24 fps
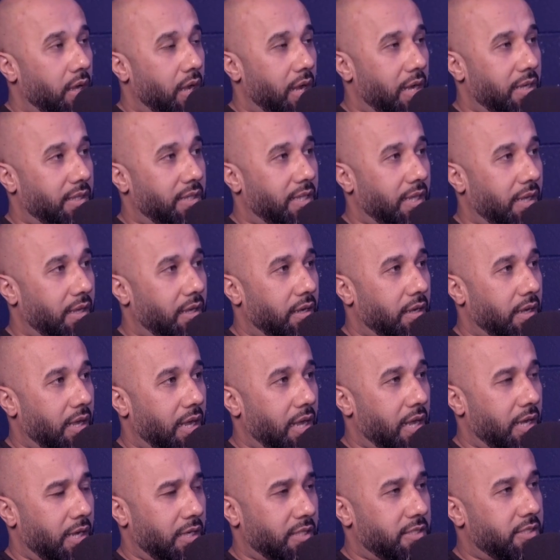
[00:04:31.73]
I think
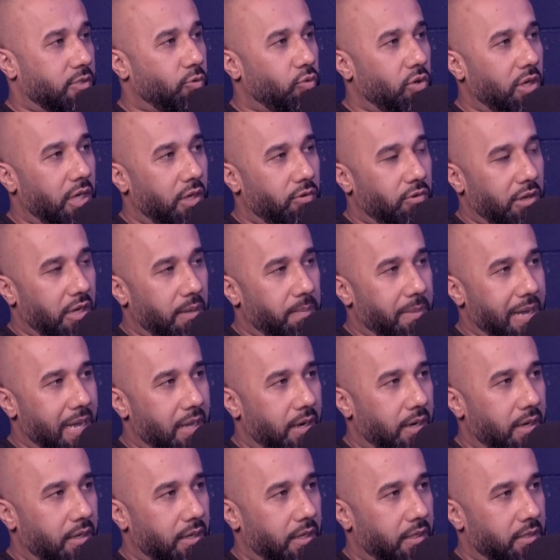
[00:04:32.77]
it's really, really
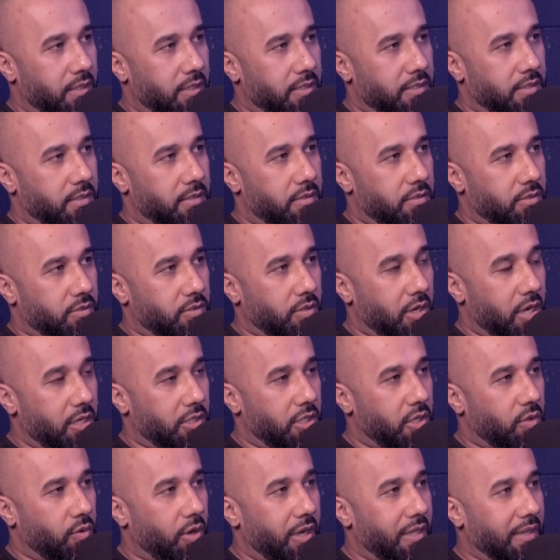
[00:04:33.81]
matter in this
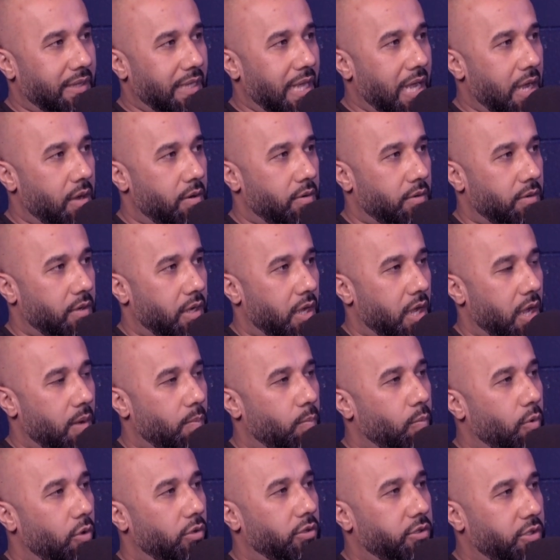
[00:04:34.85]
society right now. A
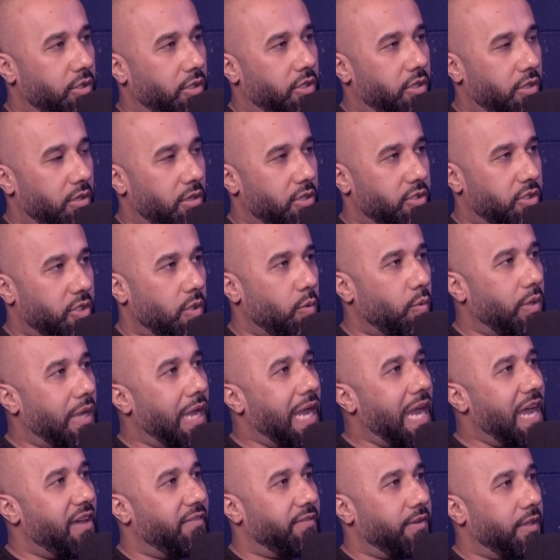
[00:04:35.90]
multicultural we
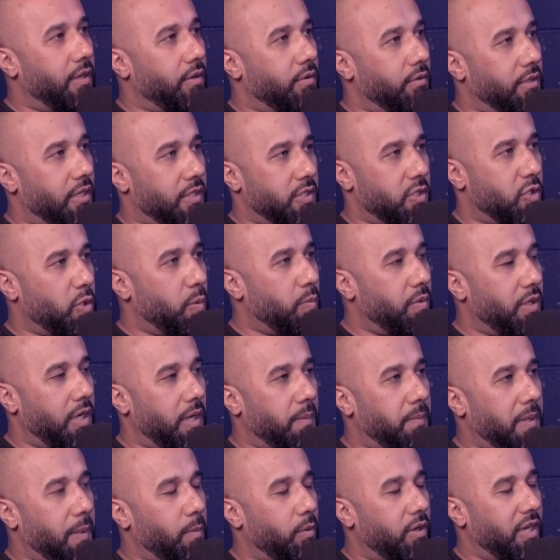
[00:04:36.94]
have, there's so many
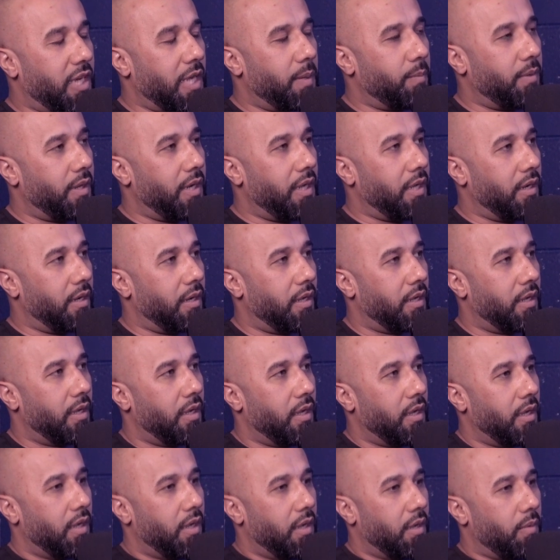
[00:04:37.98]
people coming in.
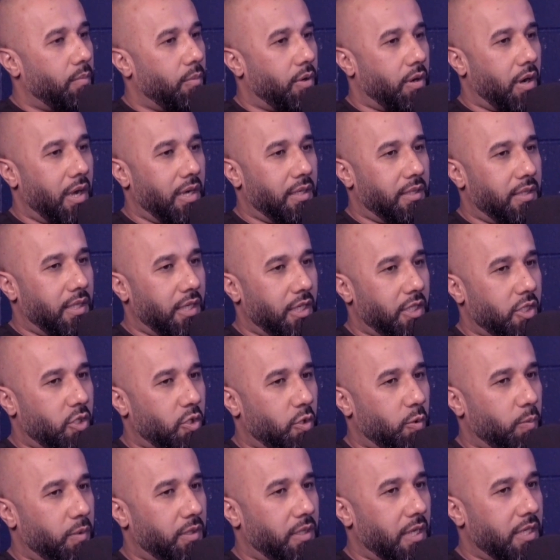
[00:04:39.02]
But I think
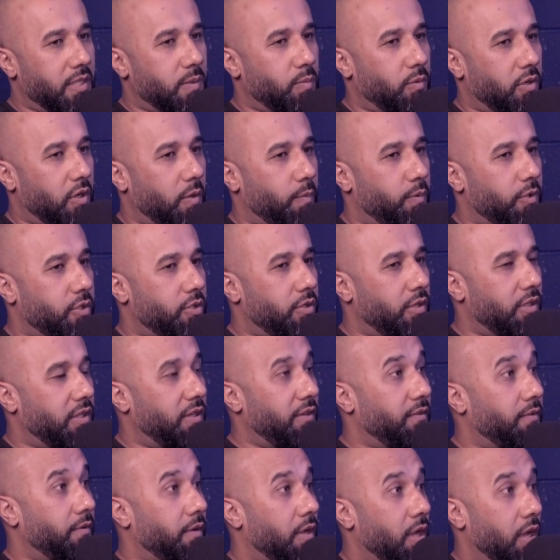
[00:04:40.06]
there's more
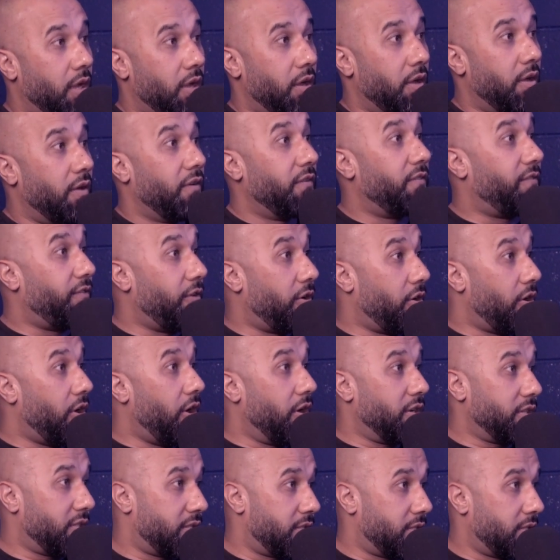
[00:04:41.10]
opportunity for
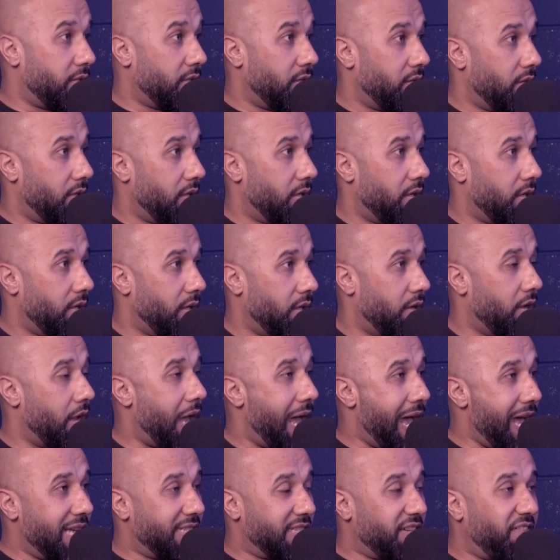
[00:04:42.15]
us
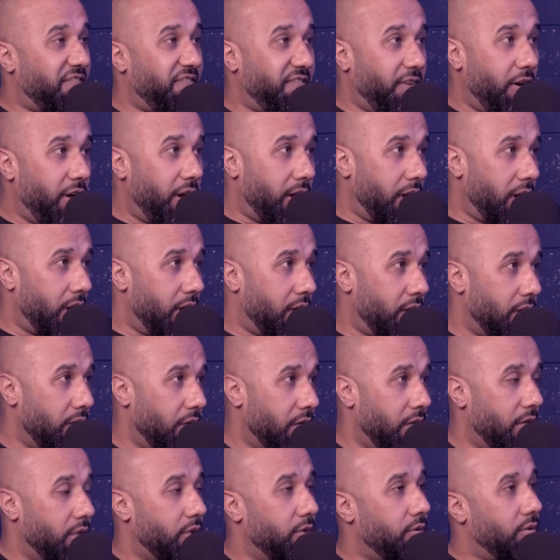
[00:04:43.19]
as a foreigner
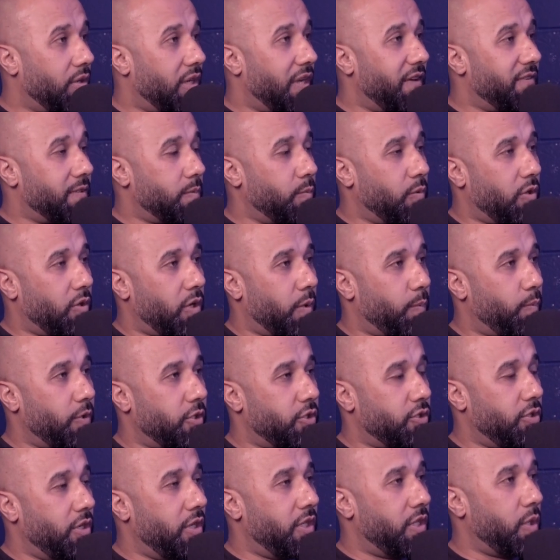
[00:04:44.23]
to give us more
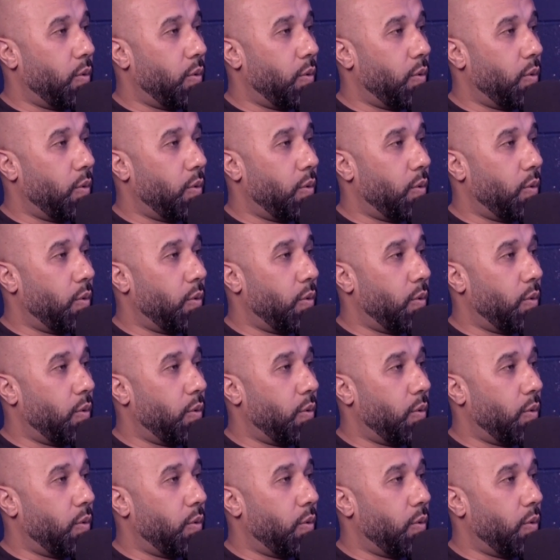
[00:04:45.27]
opportunity.